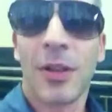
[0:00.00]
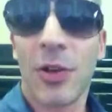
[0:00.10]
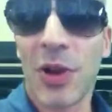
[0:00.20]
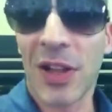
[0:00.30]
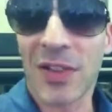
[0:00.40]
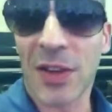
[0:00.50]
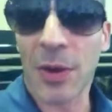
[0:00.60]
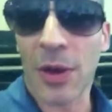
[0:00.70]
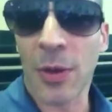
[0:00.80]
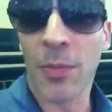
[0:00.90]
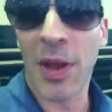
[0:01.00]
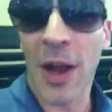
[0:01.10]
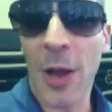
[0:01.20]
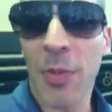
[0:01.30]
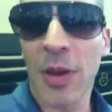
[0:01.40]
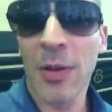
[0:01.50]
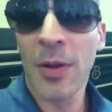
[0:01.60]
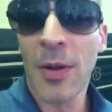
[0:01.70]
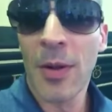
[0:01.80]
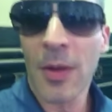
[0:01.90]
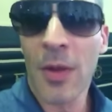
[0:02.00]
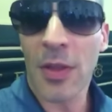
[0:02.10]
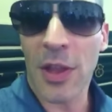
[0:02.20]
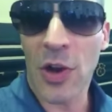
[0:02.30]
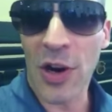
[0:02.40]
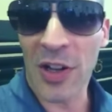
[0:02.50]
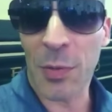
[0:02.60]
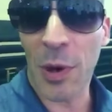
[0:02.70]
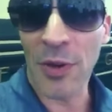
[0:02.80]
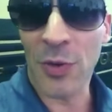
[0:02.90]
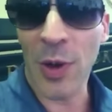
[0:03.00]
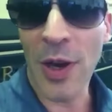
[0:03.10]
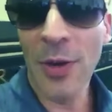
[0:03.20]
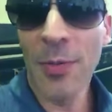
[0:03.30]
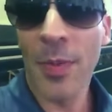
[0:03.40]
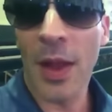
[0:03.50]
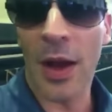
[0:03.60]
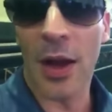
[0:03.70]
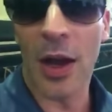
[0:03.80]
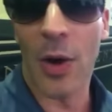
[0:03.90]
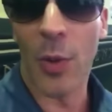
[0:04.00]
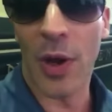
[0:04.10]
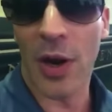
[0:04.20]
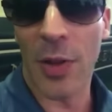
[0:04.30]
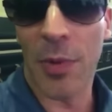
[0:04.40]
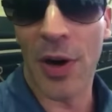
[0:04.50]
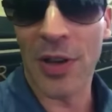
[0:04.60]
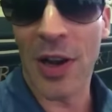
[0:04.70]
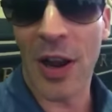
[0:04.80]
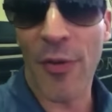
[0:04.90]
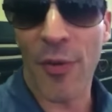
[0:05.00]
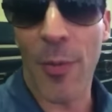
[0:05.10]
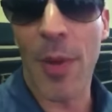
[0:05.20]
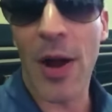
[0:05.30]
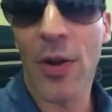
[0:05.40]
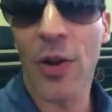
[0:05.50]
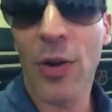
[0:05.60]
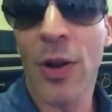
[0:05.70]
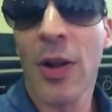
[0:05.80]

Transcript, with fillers: You can see behind me the Orient Express train. We are departing again from Bangkok.